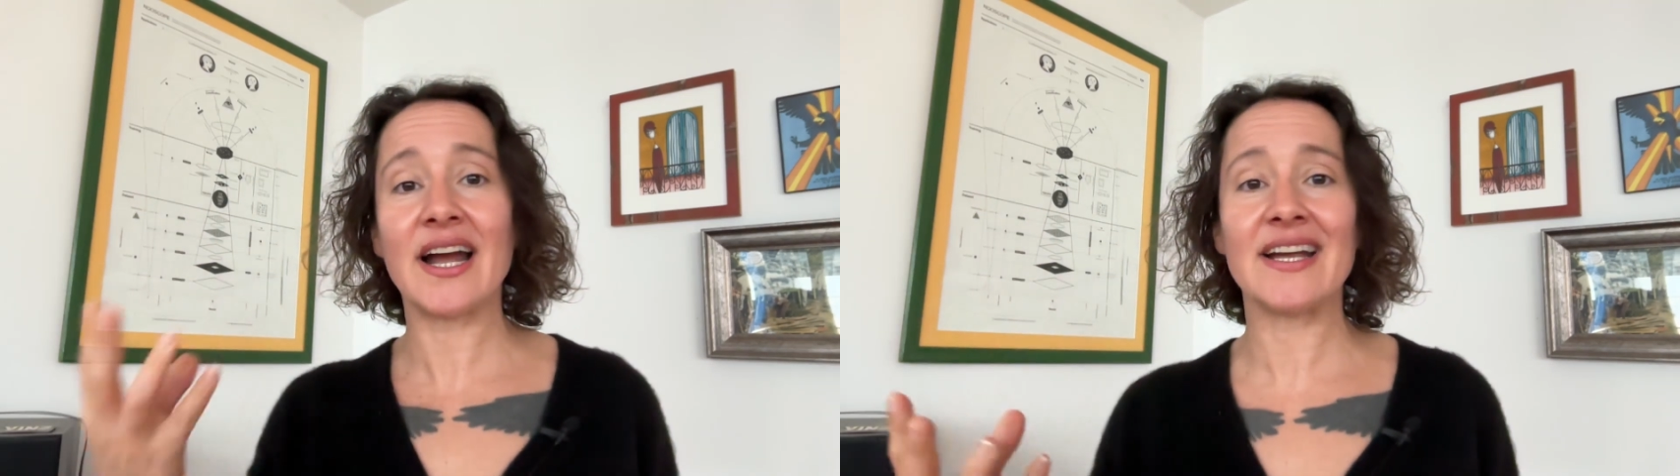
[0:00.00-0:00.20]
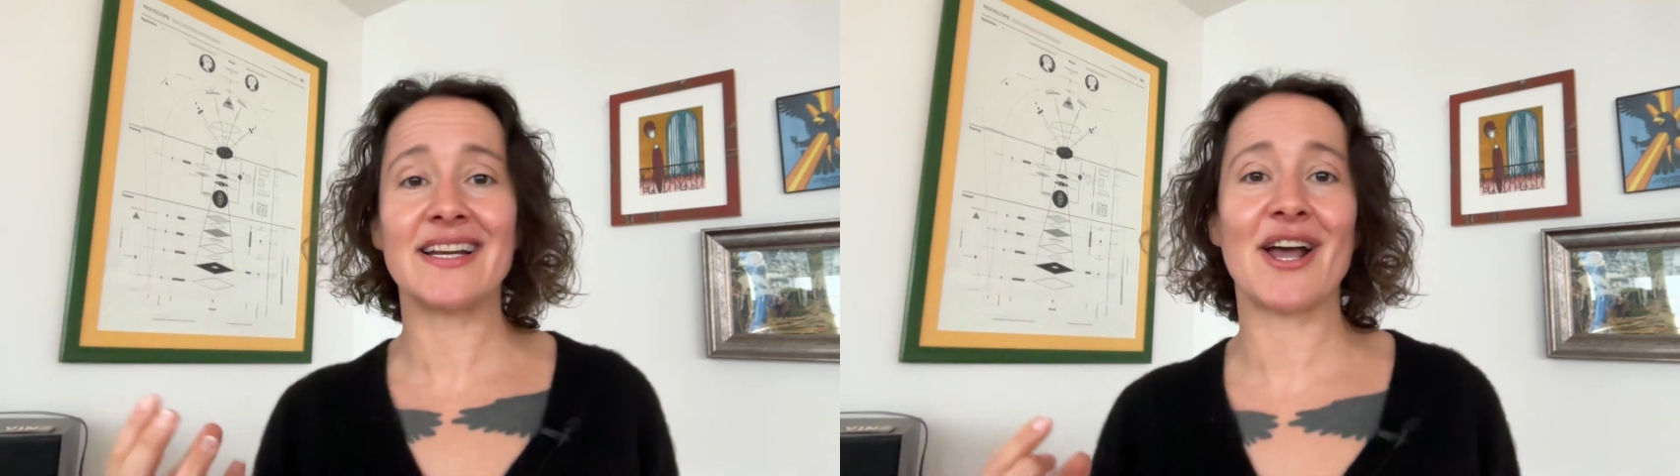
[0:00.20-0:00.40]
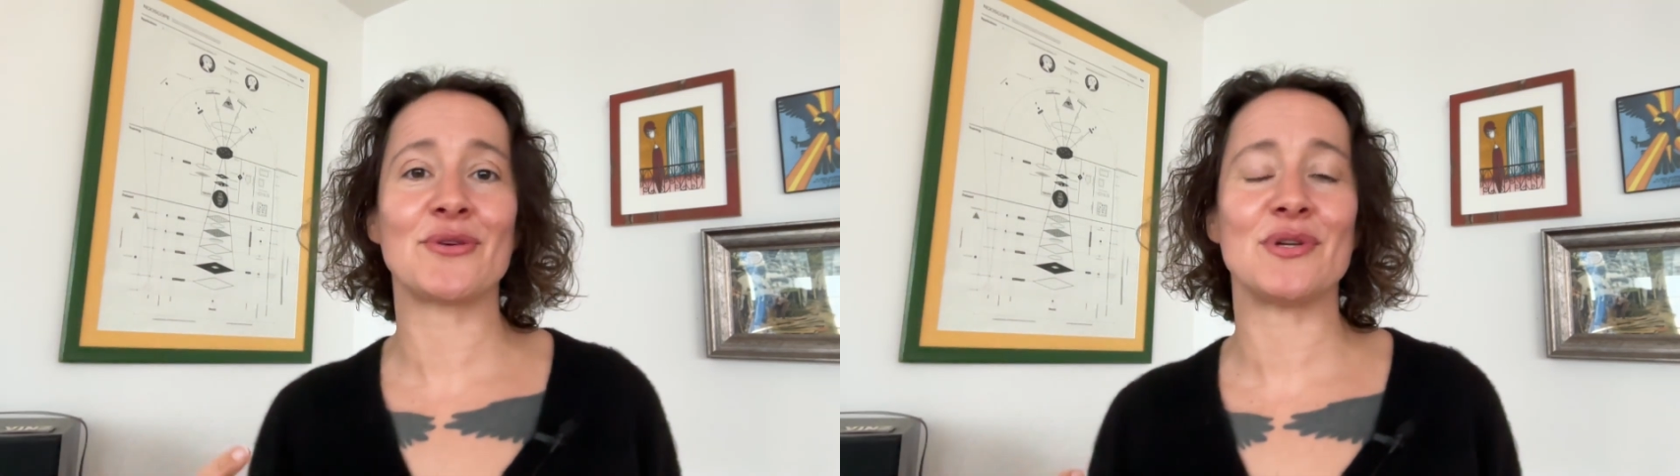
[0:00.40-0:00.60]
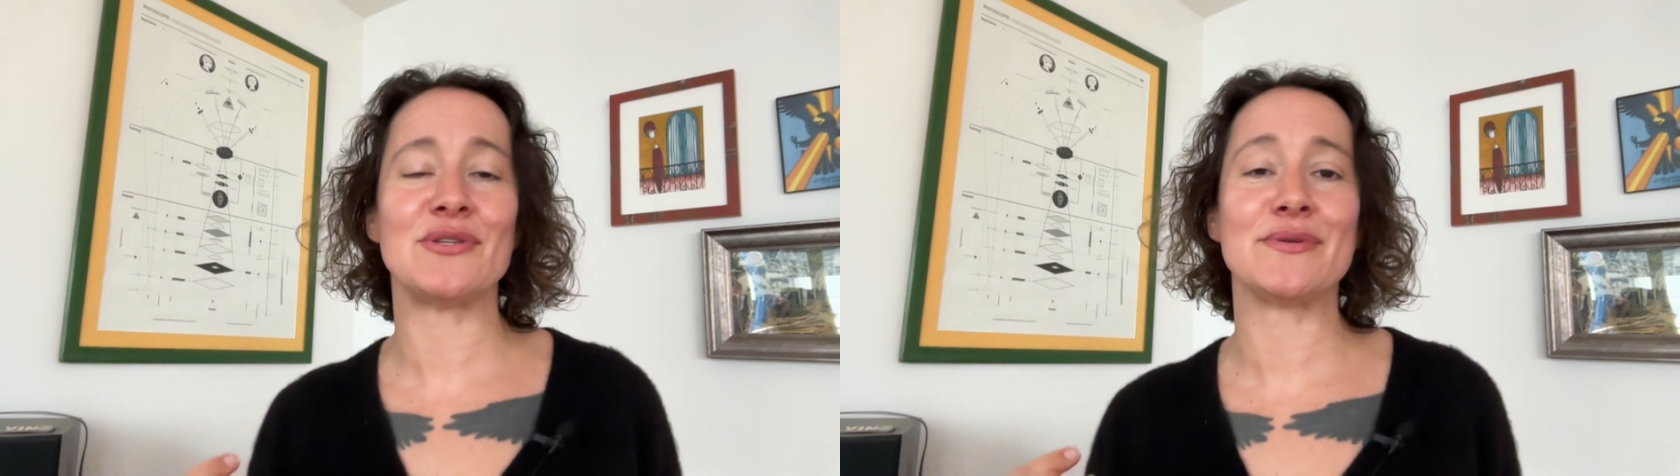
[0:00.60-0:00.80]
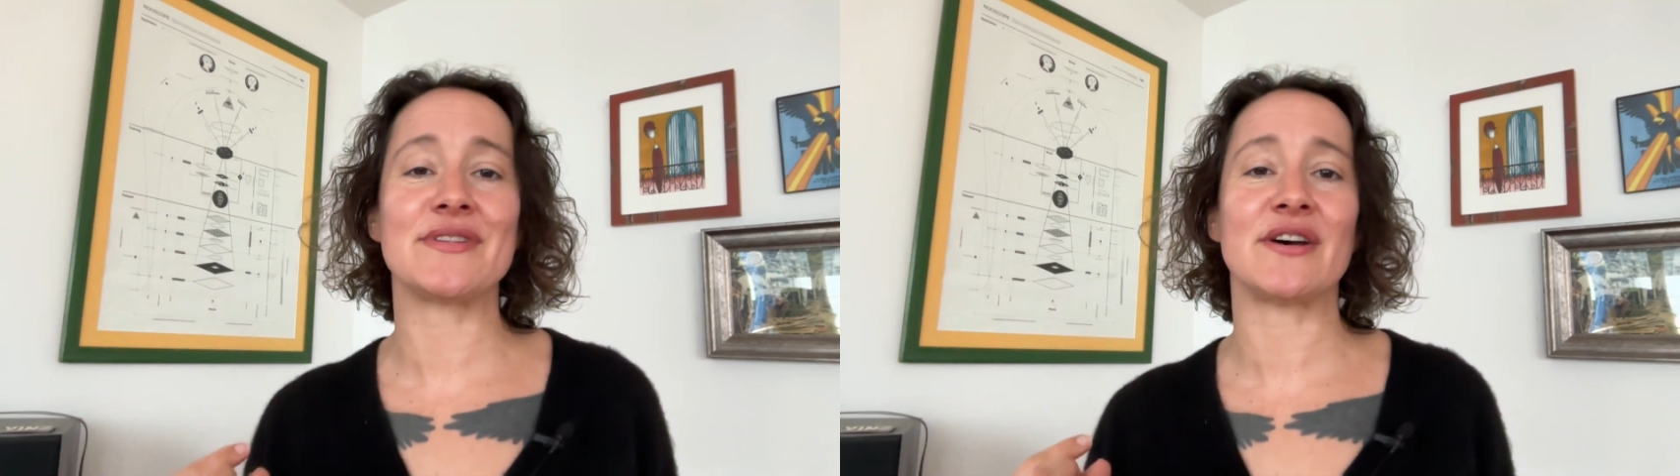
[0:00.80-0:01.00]
and how do we
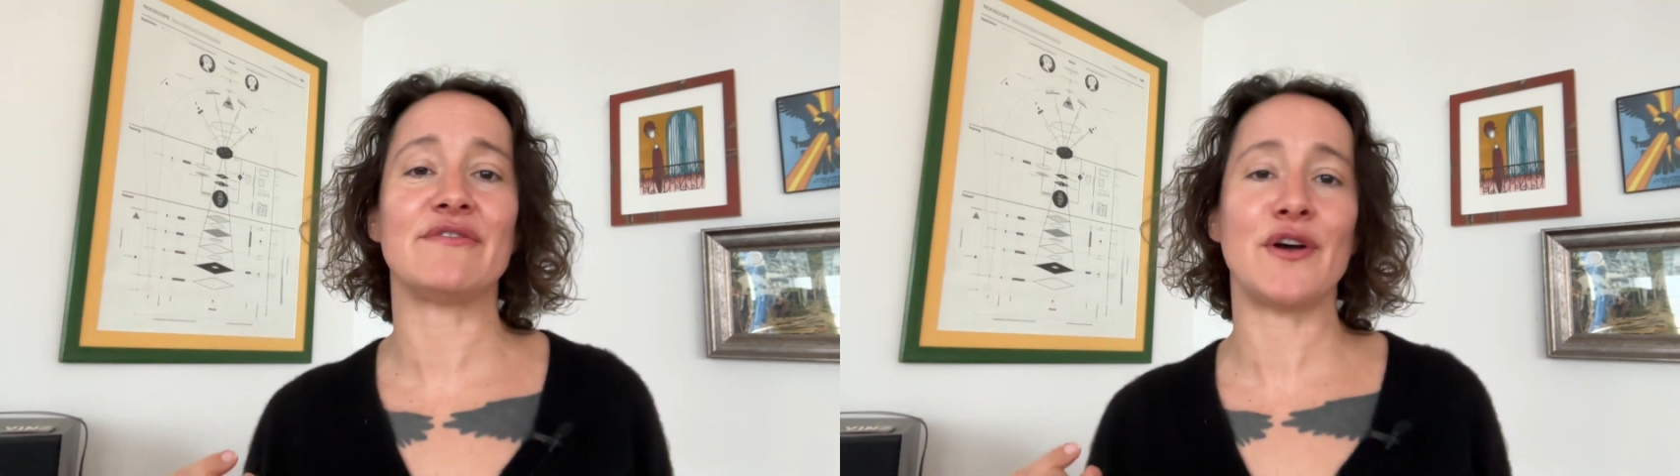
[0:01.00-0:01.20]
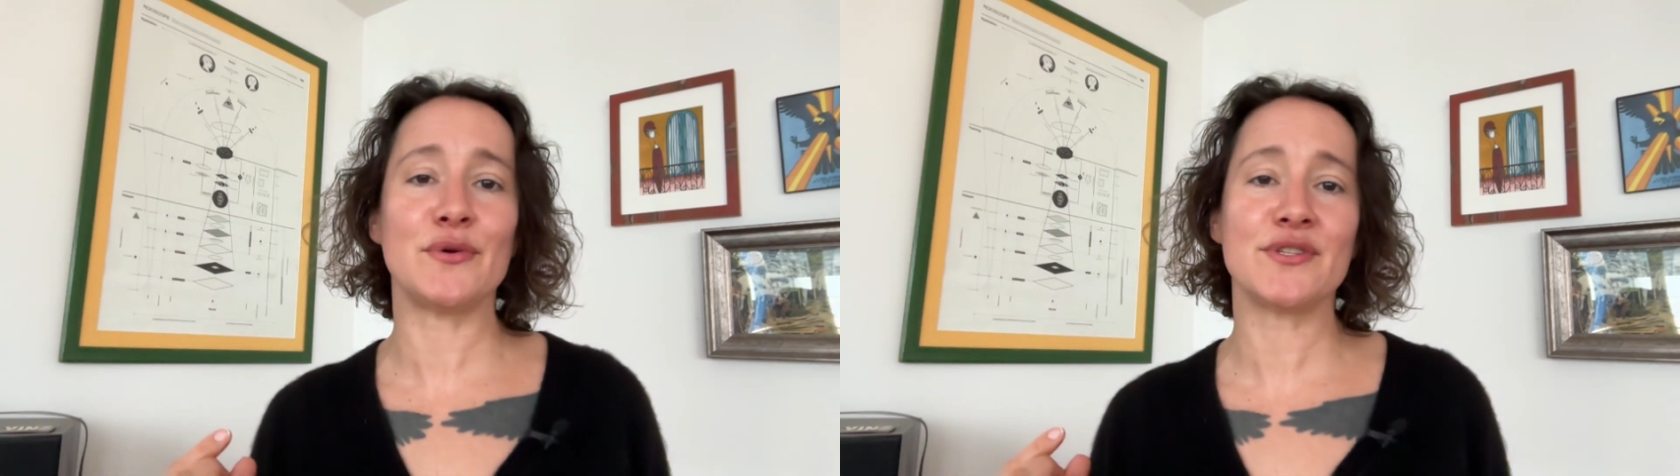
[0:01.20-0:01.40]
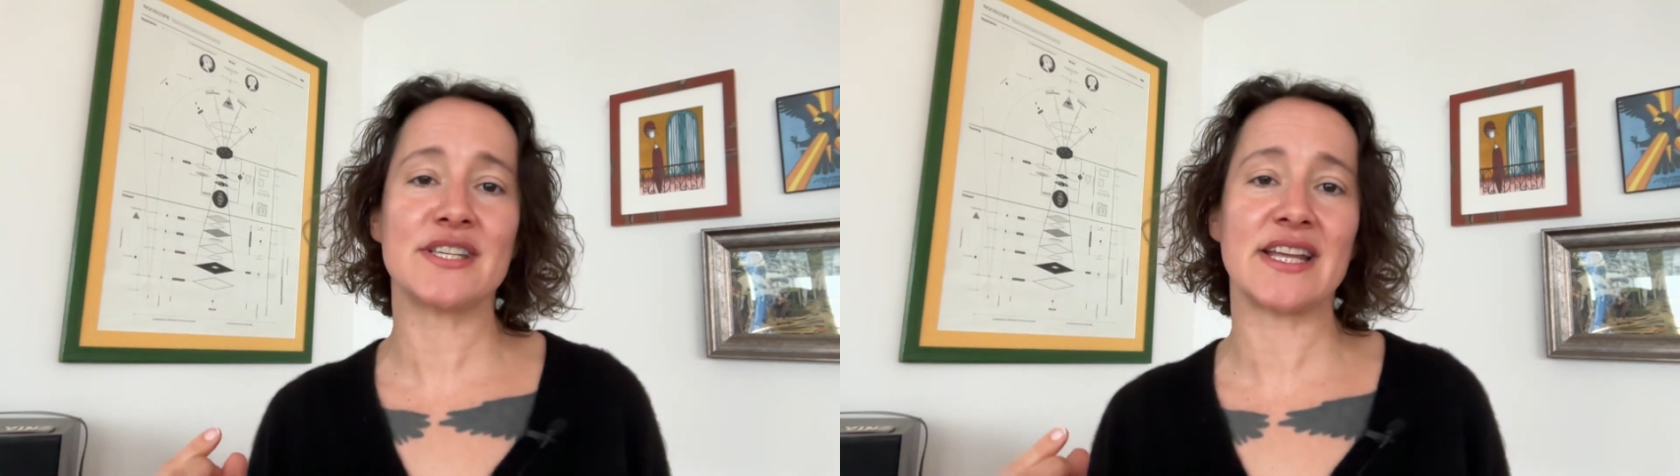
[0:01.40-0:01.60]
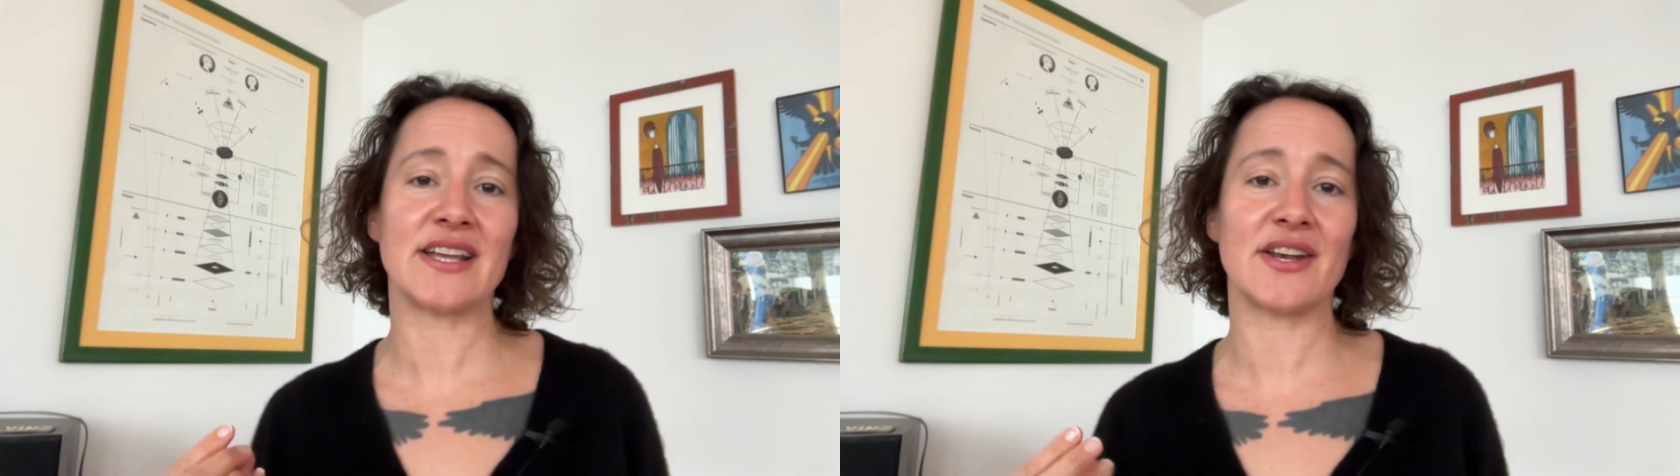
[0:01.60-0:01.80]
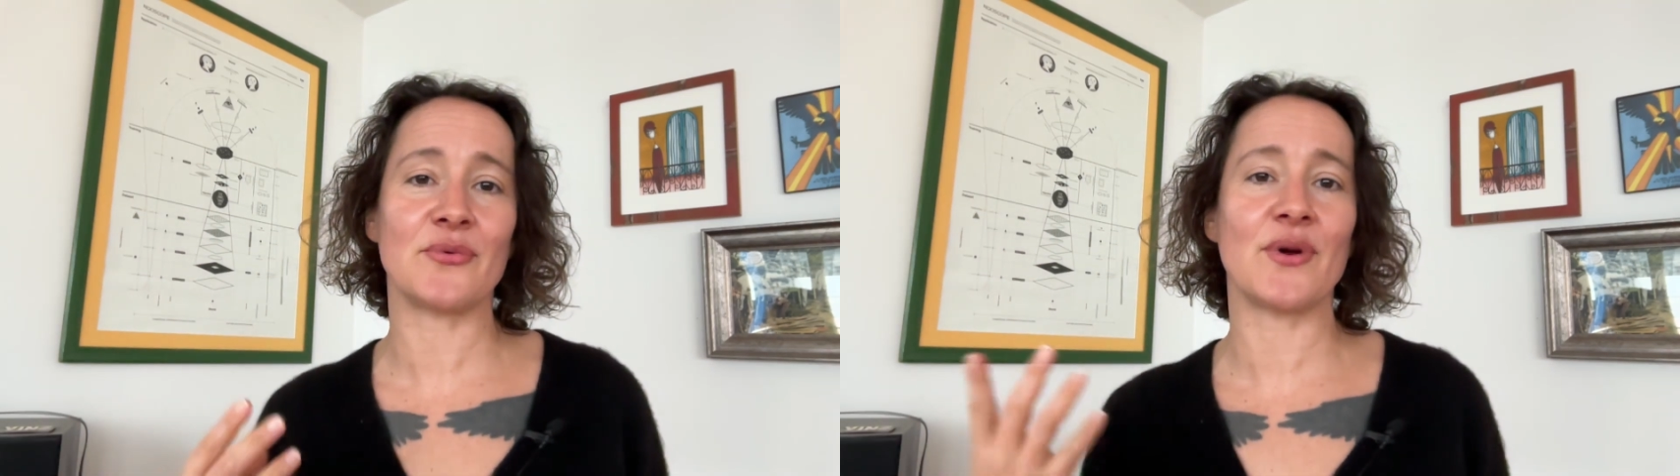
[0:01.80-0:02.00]
do self-hosting
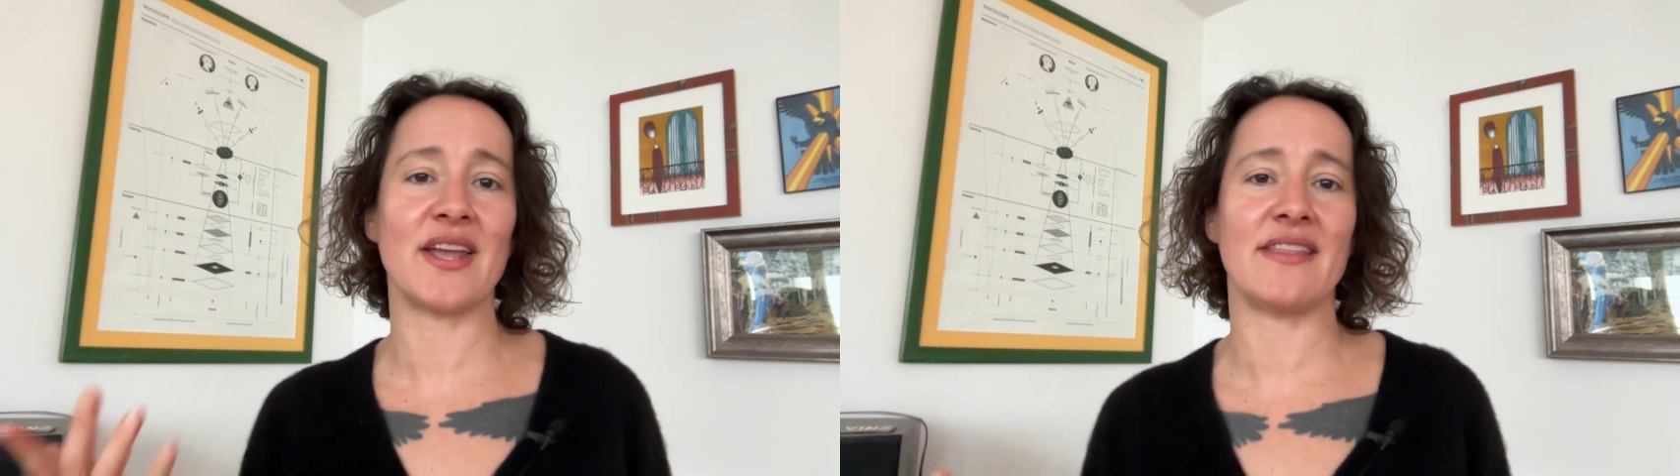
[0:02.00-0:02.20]
in a way